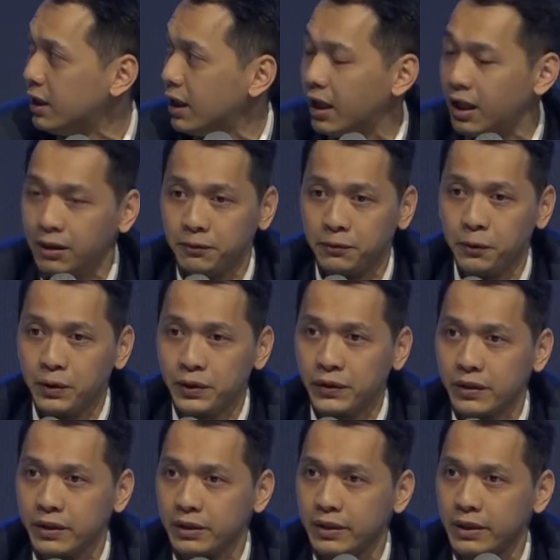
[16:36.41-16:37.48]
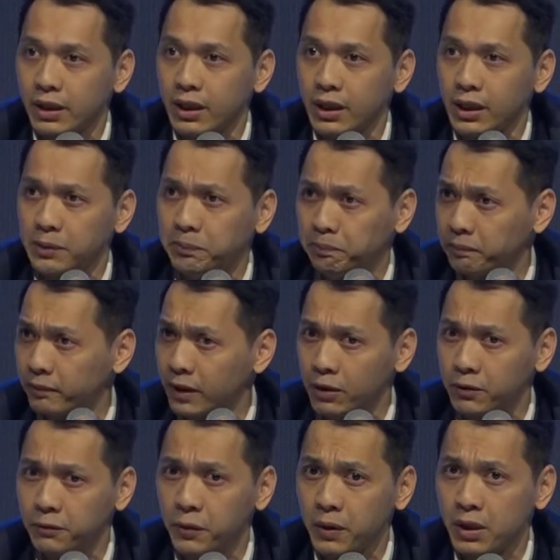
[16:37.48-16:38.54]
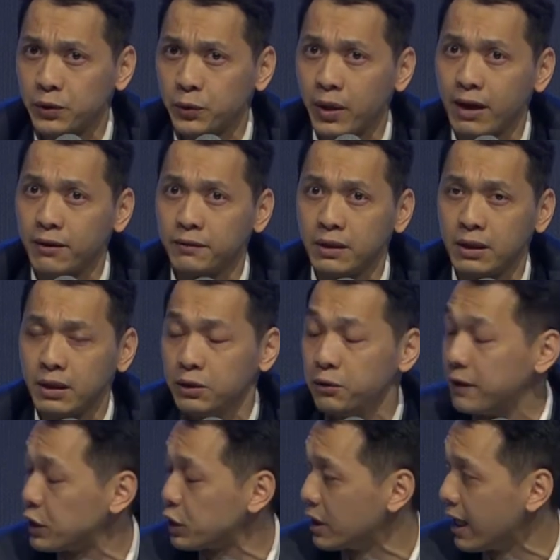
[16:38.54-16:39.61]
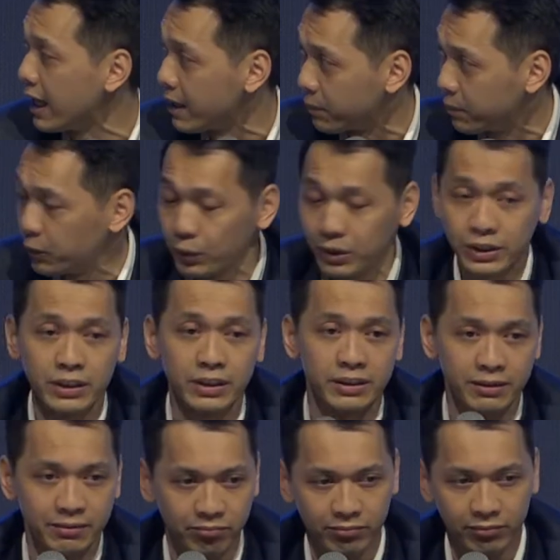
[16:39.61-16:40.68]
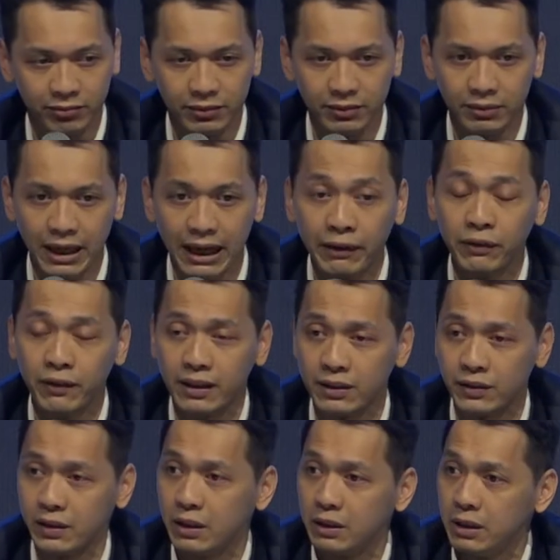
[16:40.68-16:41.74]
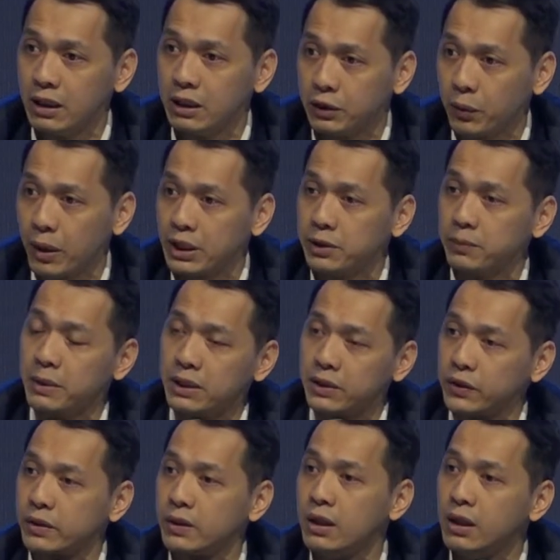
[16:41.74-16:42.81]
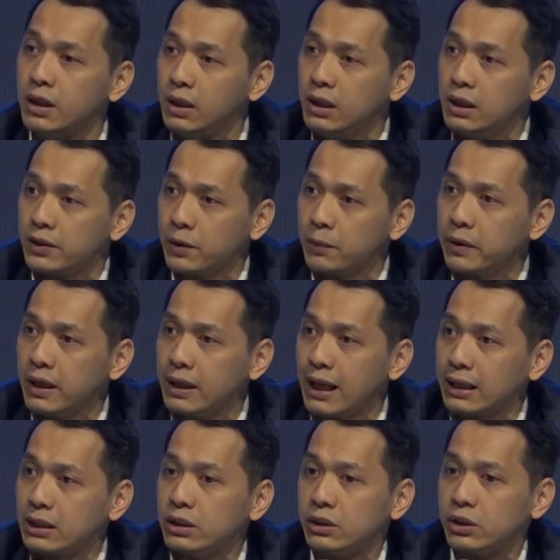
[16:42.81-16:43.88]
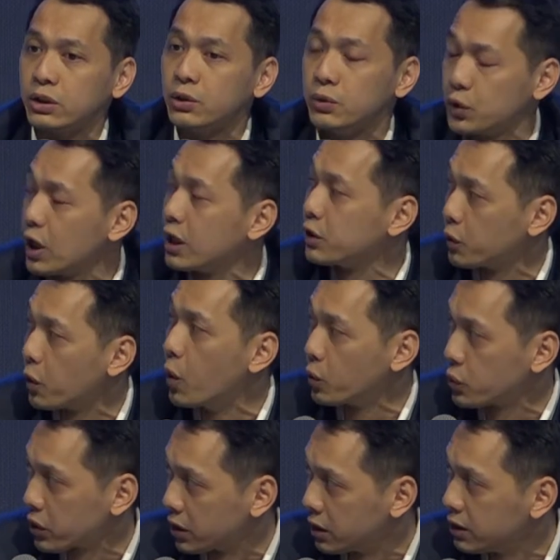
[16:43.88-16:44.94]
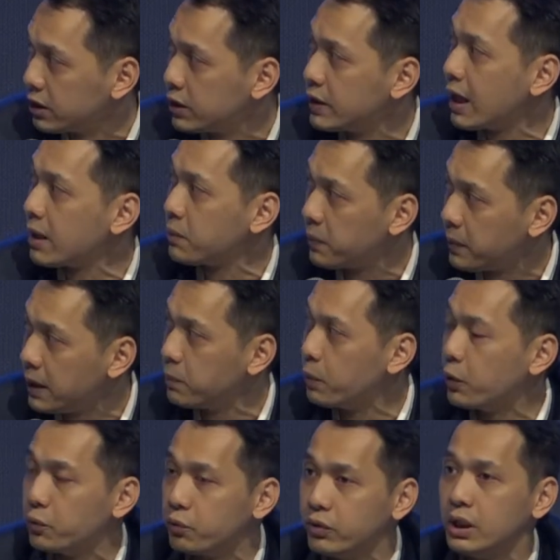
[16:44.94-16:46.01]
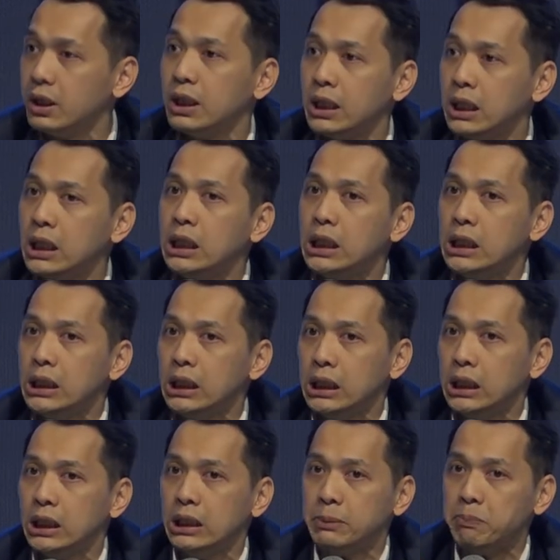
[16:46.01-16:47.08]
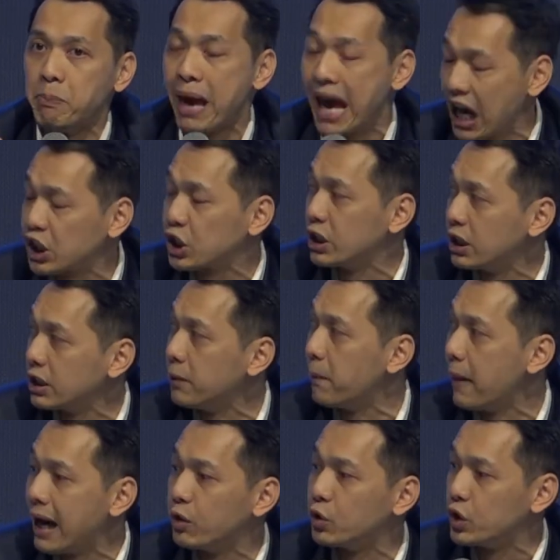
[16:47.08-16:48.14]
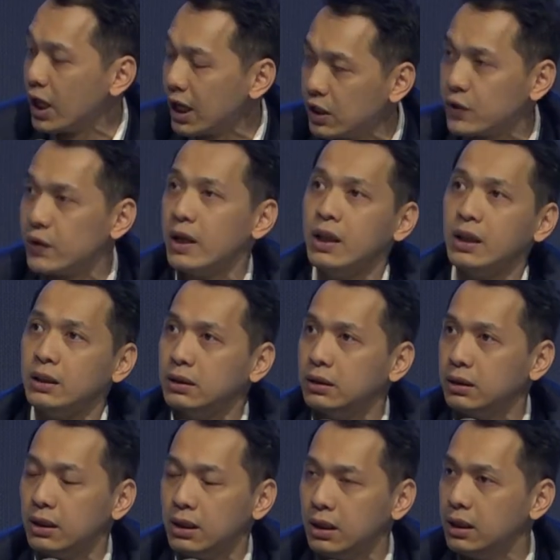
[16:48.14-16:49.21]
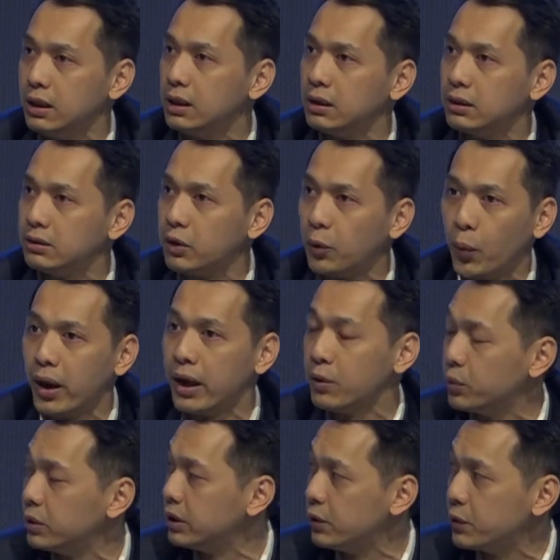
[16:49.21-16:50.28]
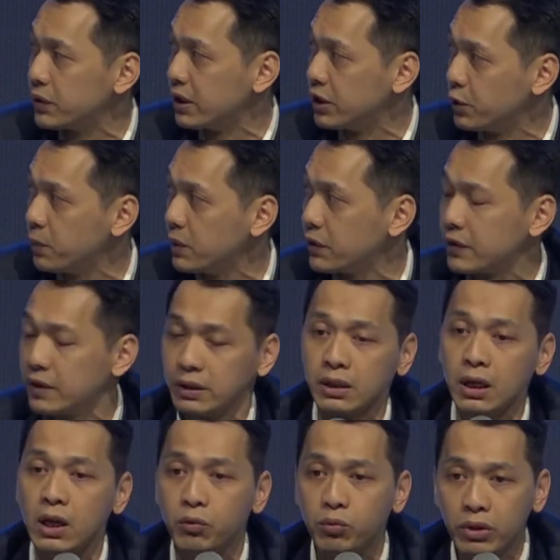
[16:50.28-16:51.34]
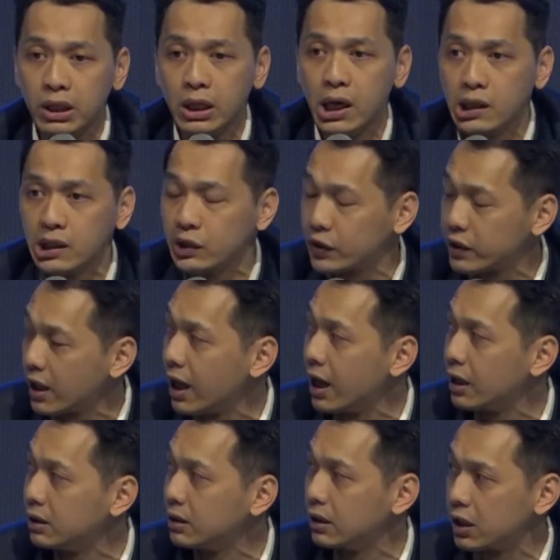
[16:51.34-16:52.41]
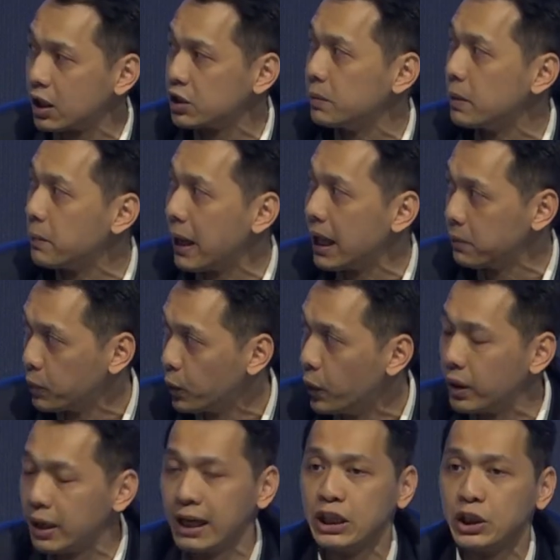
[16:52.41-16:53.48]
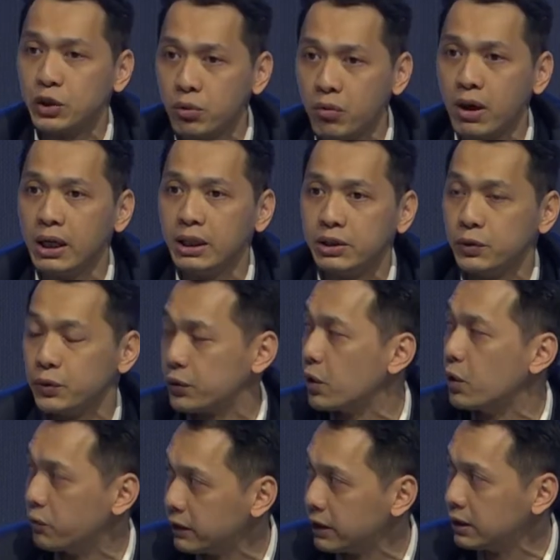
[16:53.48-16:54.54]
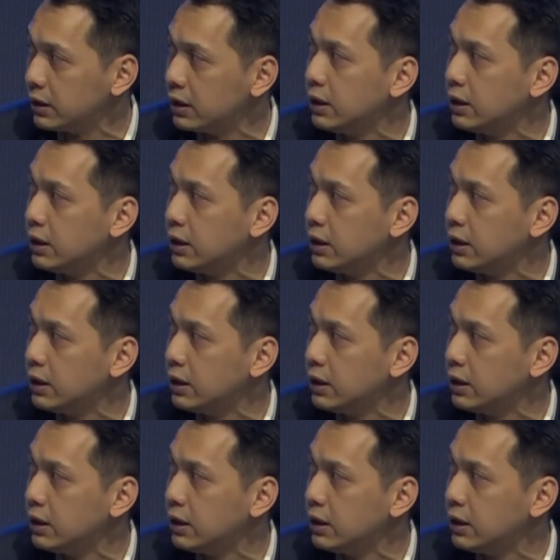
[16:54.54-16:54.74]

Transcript: For instance, for us, we have the innovation lab, which is, I think, is underrated, but it's just something that is to change the culture, to get people really passionate about changing the way we usually do business, really understand the customer pain point and try to solve it.